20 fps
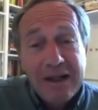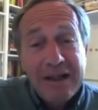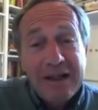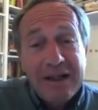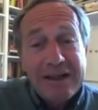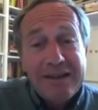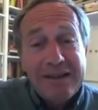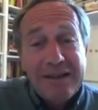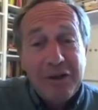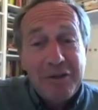
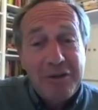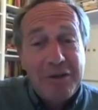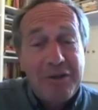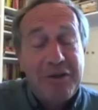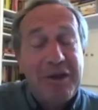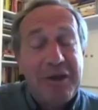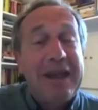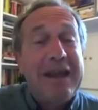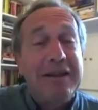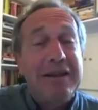I don't
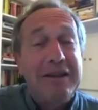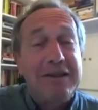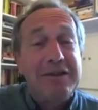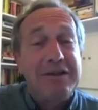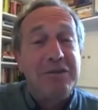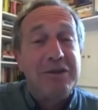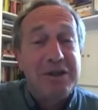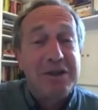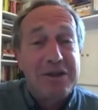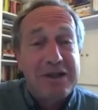think this
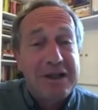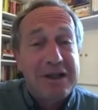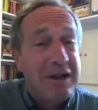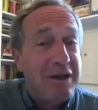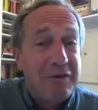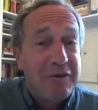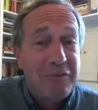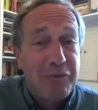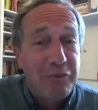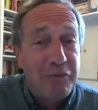was a
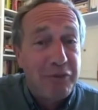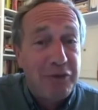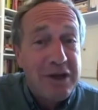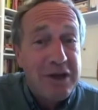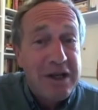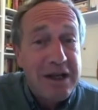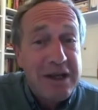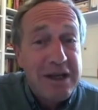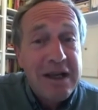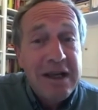kind of
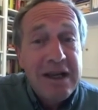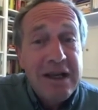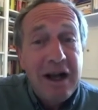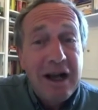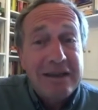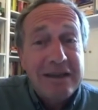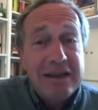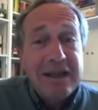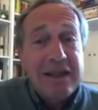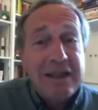I
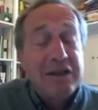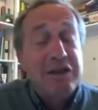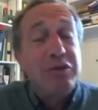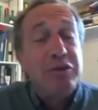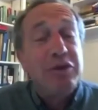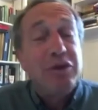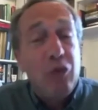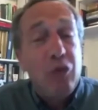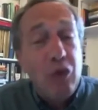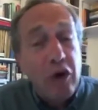think this
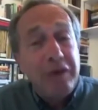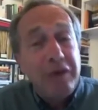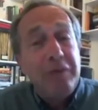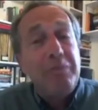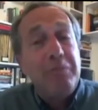was one